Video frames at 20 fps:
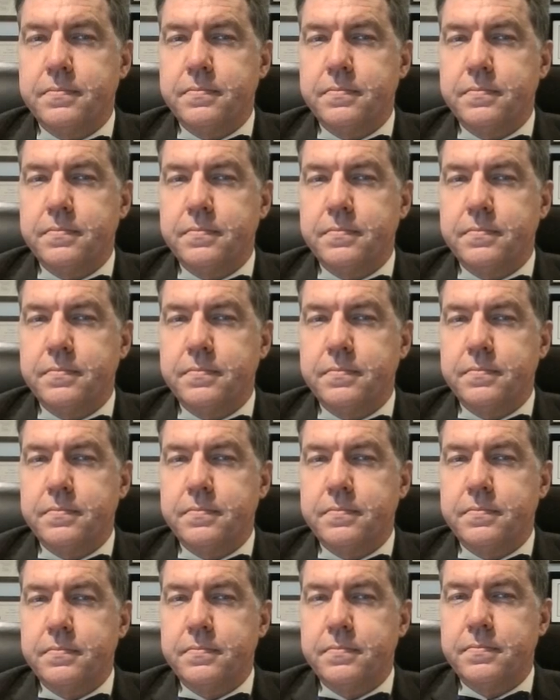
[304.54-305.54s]

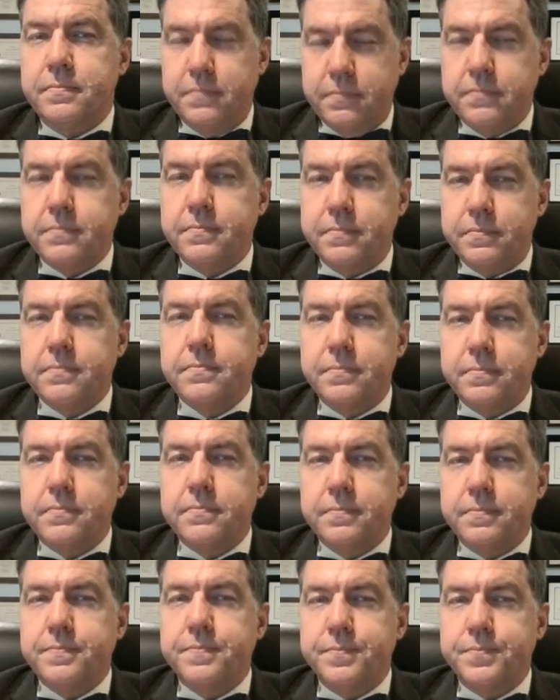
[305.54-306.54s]

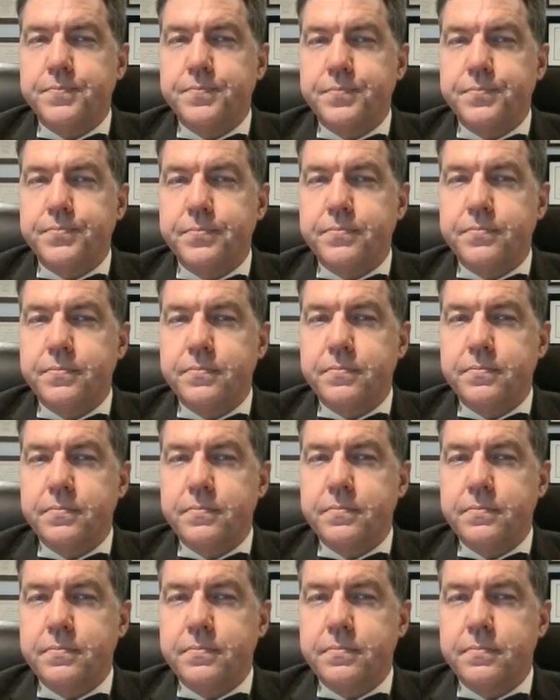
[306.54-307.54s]

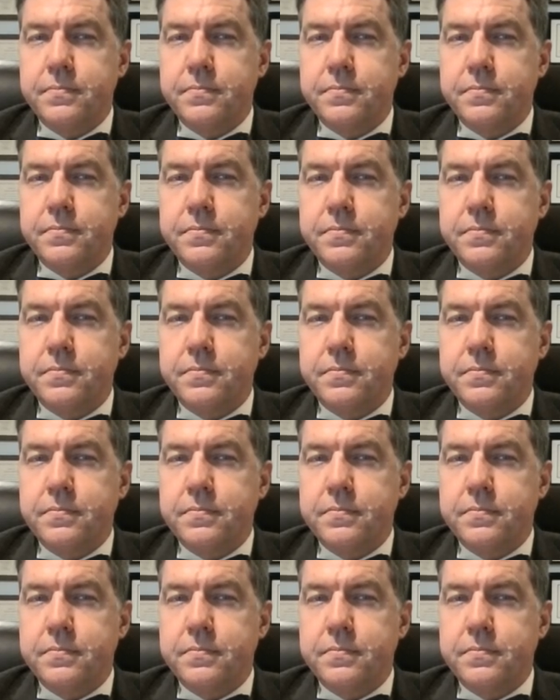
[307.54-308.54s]

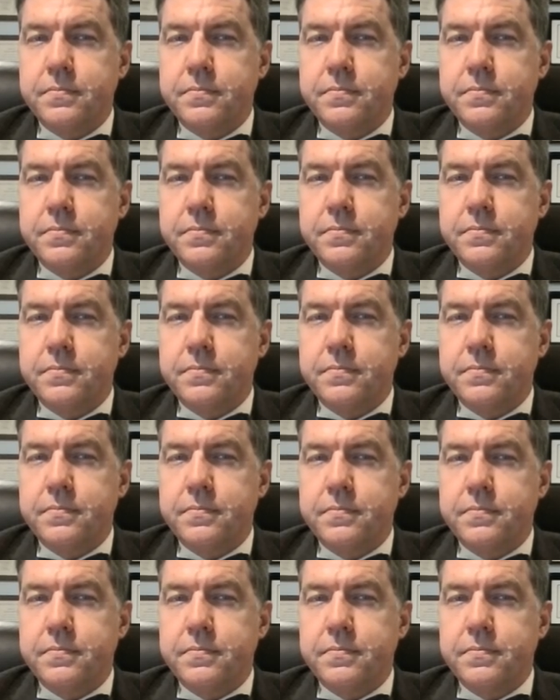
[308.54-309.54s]

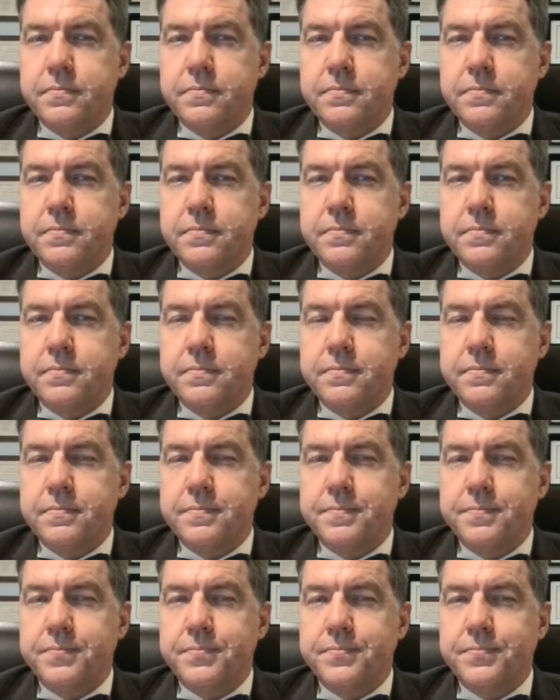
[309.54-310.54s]

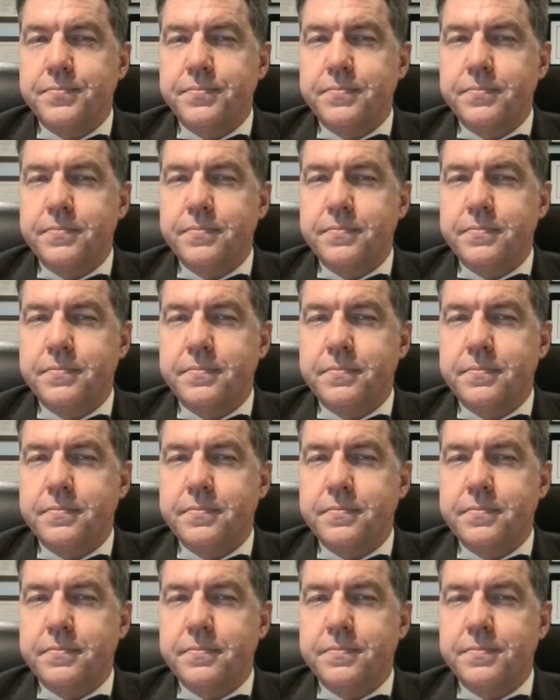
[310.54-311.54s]

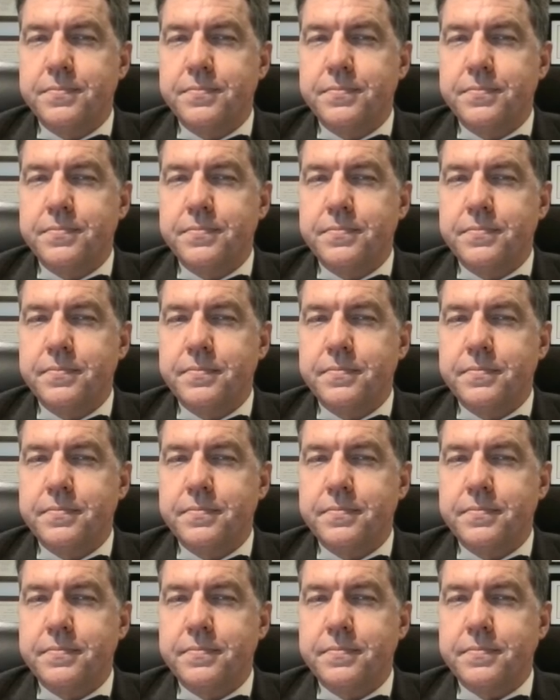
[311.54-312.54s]
(not speaking)